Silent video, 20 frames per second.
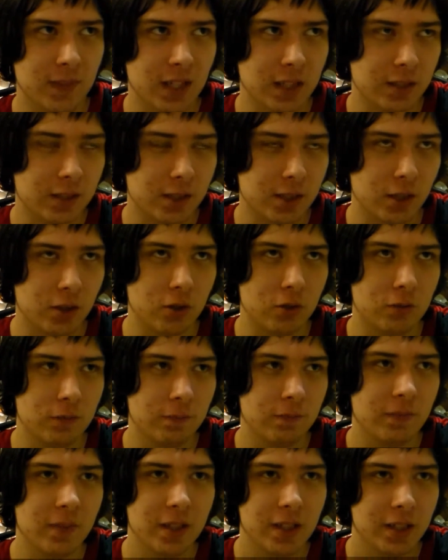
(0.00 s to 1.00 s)
So
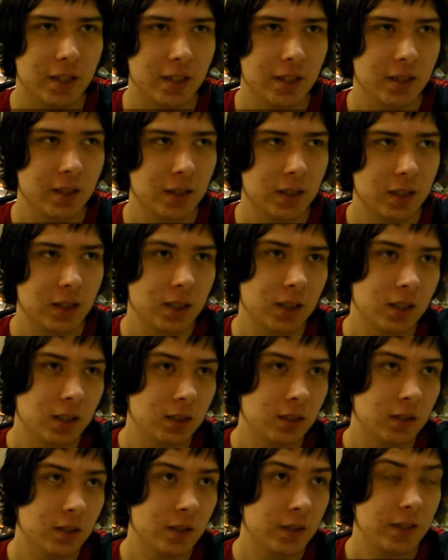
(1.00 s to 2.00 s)

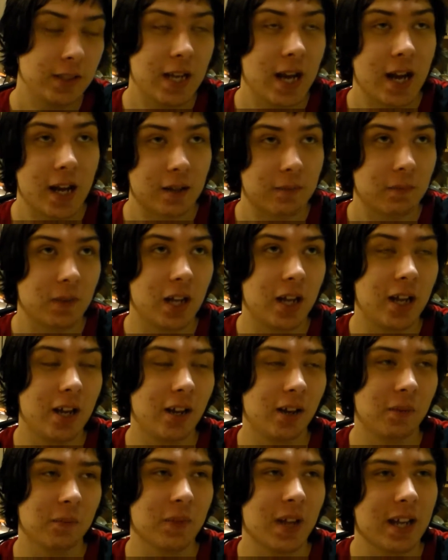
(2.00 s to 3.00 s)
yeah,
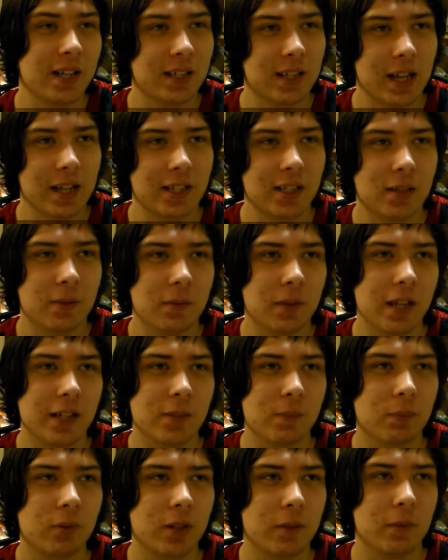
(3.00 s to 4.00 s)
that's
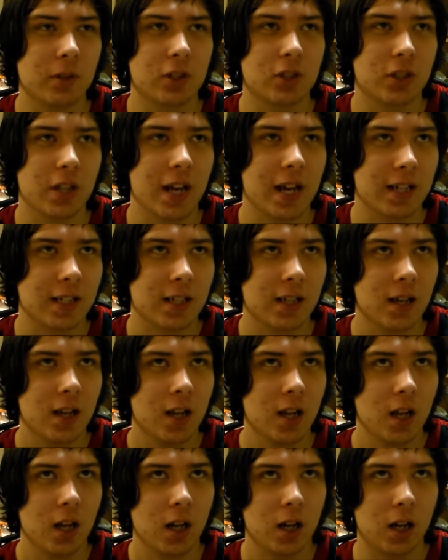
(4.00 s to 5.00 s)
pretty much that.
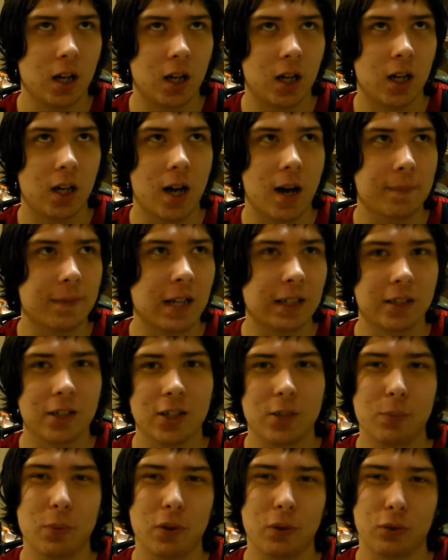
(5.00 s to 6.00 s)
I'm not gonna
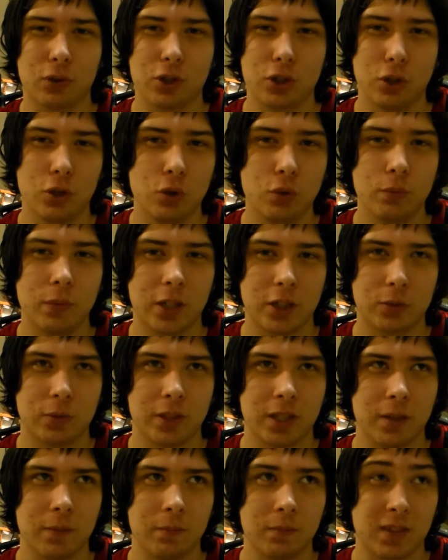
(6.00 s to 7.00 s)
spoil too much with
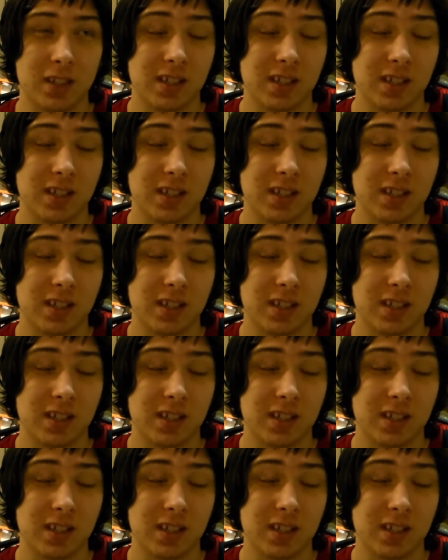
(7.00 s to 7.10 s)
him,